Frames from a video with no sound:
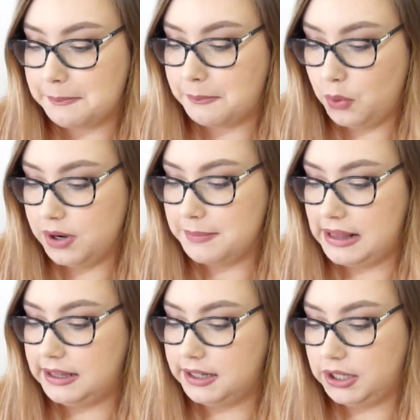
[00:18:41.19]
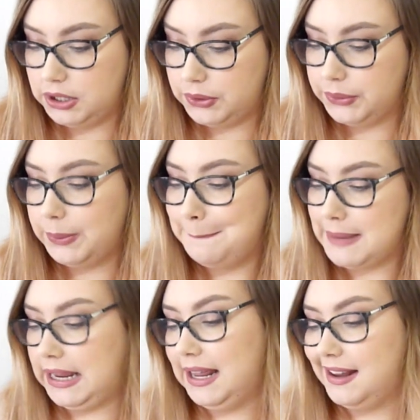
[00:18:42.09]
Watermelon Glow
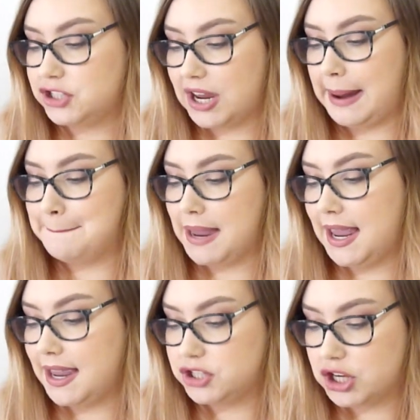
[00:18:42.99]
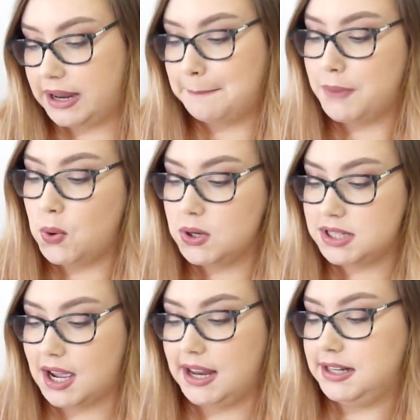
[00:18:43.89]
PHA BHA Pore
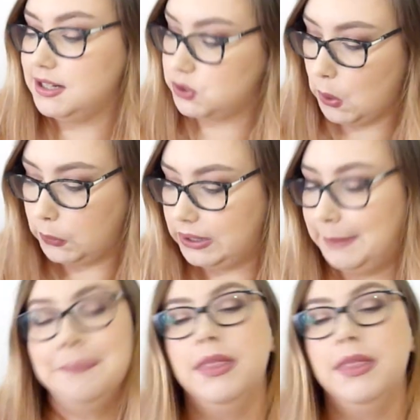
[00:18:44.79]
Tightening Toner.